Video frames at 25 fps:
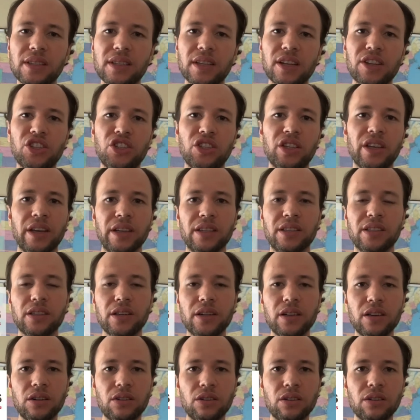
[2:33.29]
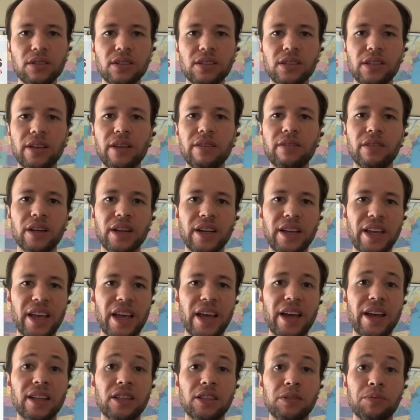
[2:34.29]
such as Circles,
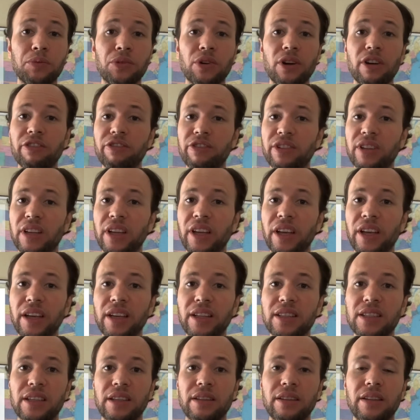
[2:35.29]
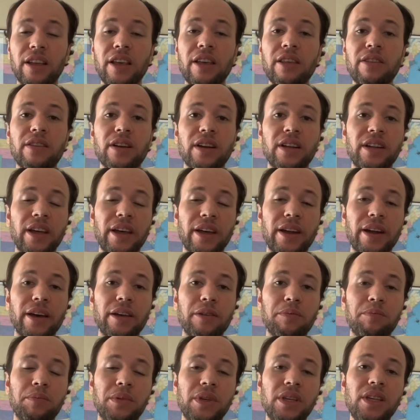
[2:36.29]
EtherCAT, Profinet, and Ethernet
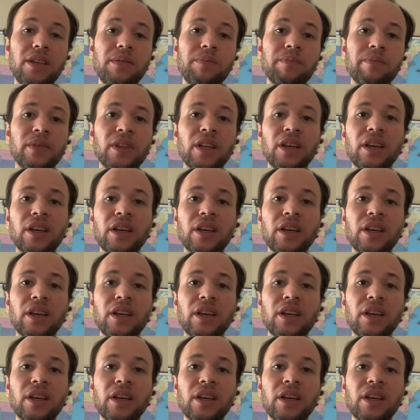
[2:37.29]
IP.